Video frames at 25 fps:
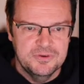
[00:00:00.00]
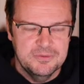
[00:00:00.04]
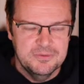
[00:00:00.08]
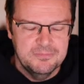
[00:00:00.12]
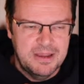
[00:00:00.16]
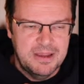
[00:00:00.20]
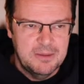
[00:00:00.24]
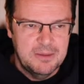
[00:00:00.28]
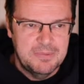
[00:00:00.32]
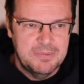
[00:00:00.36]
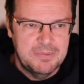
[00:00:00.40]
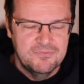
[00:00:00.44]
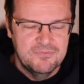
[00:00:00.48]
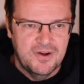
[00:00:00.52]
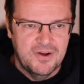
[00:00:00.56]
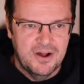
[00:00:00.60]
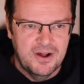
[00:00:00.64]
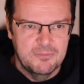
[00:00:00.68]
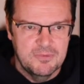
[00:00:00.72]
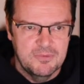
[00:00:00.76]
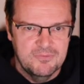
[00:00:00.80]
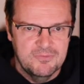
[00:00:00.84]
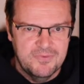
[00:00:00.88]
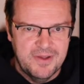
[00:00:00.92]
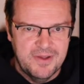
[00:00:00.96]
It may be
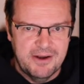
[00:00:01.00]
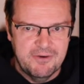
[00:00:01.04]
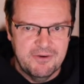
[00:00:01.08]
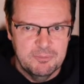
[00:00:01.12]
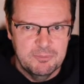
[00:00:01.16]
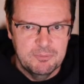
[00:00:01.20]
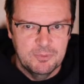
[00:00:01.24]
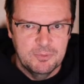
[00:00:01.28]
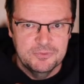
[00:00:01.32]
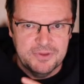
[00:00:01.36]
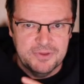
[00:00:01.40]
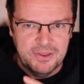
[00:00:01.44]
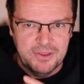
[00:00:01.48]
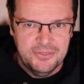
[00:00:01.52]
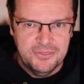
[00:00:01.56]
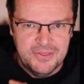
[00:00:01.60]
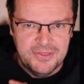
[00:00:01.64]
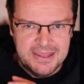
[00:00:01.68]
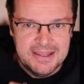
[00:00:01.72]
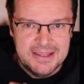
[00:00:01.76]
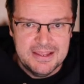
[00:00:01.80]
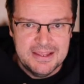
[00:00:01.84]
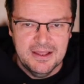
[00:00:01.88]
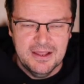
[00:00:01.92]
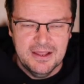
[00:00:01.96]
environment variables. I
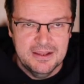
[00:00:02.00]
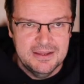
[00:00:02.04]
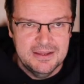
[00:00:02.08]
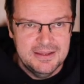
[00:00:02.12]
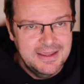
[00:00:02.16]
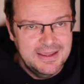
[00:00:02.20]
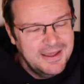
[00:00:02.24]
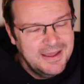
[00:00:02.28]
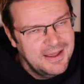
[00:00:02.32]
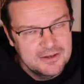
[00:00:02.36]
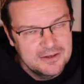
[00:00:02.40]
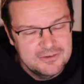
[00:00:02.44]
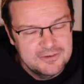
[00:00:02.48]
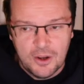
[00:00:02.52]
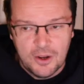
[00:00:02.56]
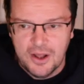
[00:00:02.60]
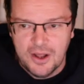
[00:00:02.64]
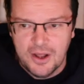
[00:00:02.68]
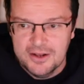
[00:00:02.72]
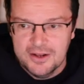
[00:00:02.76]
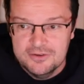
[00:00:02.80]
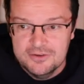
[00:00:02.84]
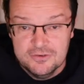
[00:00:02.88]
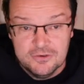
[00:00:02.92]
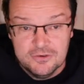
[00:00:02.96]
think, yeah,
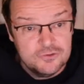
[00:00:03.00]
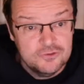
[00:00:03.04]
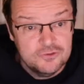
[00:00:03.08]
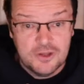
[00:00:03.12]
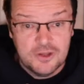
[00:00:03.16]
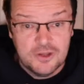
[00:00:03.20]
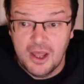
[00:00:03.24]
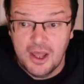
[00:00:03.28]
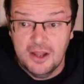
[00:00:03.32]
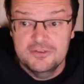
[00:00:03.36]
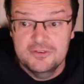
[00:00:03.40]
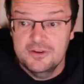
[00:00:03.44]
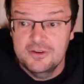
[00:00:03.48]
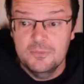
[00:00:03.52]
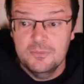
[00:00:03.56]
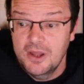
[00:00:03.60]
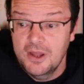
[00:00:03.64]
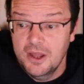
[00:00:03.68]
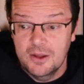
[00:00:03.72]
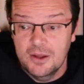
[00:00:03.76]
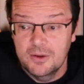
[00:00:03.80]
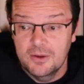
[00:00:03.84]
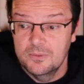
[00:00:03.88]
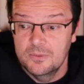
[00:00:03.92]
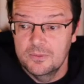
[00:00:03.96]
I don't
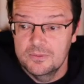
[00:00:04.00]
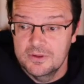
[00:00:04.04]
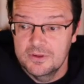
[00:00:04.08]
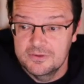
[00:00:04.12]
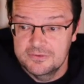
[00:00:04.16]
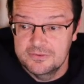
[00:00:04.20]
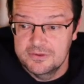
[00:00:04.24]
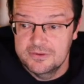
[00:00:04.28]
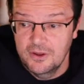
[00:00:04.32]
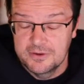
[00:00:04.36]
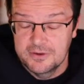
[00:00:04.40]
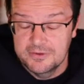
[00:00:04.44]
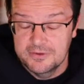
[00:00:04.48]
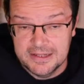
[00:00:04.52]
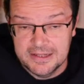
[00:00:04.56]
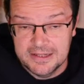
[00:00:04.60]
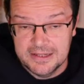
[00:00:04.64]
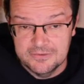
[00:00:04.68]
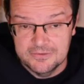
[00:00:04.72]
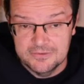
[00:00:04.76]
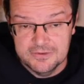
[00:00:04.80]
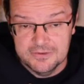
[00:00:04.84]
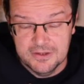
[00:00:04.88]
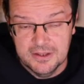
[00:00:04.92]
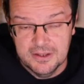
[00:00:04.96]
know is the honest
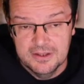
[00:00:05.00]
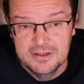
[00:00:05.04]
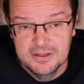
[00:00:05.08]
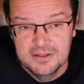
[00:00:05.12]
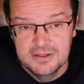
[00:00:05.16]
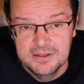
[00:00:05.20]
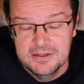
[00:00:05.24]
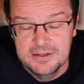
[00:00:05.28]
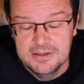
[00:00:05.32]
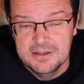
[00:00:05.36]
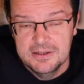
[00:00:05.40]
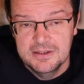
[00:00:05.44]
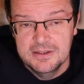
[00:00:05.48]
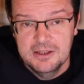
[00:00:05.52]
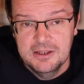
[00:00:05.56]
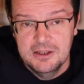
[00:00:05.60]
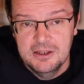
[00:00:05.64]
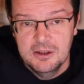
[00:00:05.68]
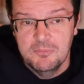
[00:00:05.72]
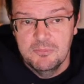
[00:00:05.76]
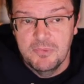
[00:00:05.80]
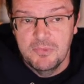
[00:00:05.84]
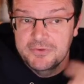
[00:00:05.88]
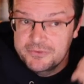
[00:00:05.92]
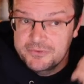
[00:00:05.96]
answer.
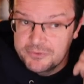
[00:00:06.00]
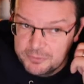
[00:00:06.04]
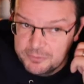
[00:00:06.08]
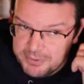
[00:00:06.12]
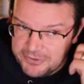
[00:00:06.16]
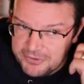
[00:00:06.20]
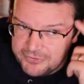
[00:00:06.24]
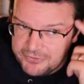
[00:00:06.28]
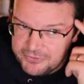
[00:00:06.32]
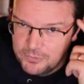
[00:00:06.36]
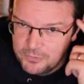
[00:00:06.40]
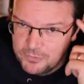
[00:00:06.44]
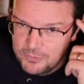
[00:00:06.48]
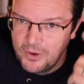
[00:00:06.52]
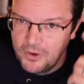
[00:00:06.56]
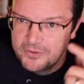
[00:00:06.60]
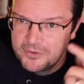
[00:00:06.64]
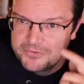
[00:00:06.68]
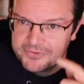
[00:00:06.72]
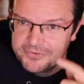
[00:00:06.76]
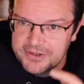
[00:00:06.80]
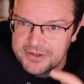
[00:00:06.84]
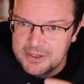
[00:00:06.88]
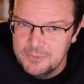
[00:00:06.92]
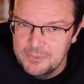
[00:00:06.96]
My suspicion
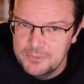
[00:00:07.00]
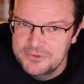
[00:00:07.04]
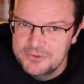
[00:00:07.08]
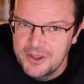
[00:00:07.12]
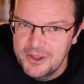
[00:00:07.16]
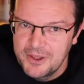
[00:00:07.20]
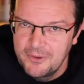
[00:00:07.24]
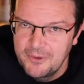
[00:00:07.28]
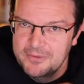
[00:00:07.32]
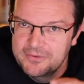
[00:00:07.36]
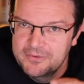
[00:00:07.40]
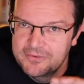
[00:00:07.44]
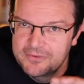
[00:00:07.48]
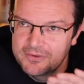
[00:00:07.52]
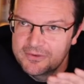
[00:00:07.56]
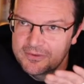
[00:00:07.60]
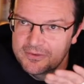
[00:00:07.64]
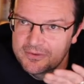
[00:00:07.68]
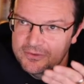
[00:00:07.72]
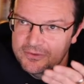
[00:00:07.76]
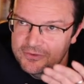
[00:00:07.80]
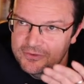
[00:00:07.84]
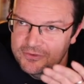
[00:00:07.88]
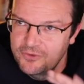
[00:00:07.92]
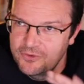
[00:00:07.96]
was that it was going
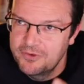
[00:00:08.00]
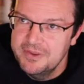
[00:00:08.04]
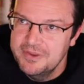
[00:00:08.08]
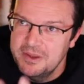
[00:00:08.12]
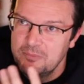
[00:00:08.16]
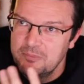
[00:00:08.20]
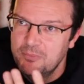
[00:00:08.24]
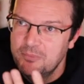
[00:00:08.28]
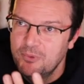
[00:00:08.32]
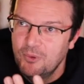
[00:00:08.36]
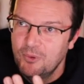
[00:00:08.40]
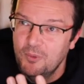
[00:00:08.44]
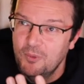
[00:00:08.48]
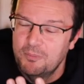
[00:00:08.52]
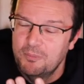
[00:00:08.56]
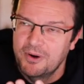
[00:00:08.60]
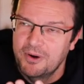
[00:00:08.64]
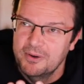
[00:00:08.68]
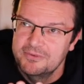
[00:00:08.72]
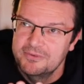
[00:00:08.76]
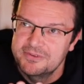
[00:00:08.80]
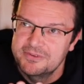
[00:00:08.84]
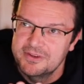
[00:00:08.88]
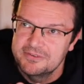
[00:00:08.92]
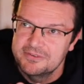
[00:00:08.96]
to, during the import
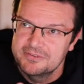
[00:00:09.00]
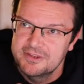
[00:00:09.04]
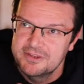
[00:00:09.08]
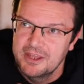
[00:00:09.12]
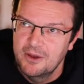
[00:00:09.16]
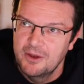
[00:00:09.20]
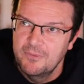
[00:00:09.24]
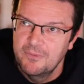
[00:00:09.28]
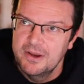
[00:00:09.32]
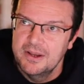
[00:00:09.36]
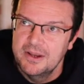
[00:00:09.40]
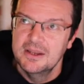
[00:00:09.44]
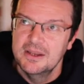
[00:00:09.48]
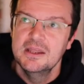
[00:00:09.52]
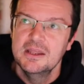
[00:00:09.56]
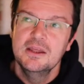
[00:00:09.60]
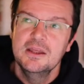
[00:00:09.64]
process, going,